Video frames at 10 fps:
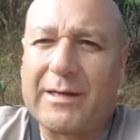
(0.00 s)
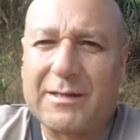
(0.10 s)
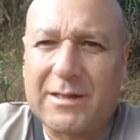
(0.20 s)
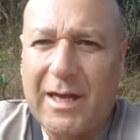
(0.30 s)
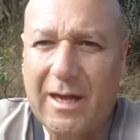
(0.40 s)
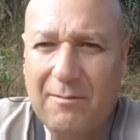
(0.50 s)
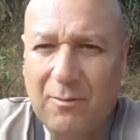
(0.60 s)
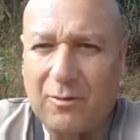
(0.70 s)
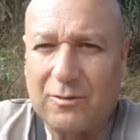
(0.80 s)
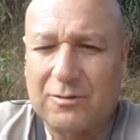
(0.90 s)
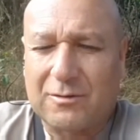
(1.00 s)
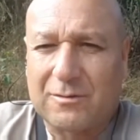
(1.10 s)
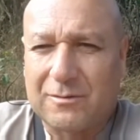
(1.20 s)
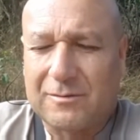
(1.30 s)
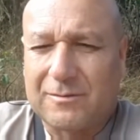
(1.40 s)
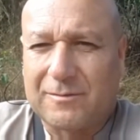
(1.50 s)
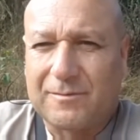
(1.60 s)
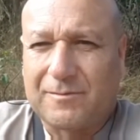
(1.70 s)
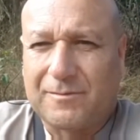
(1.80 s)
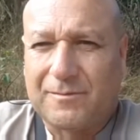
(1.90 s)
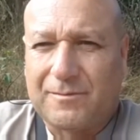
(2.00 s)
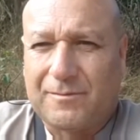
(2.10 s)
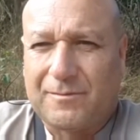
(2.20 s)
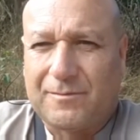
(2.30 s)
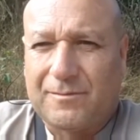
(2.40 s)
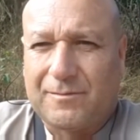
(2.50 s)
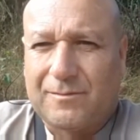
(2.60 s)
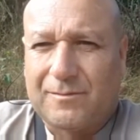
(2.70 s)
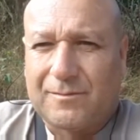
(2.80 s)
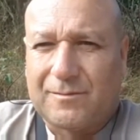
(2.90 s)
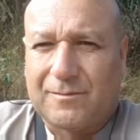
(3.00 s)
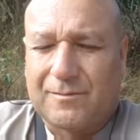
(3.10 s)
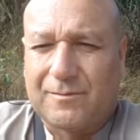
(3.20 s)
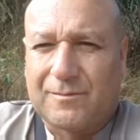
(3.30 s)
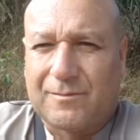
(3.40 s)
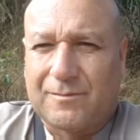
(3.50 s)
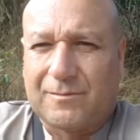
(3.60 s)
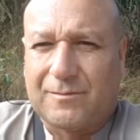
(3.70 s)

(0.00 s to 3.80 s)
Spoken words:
Imagine, my friends, do not dehumanize him.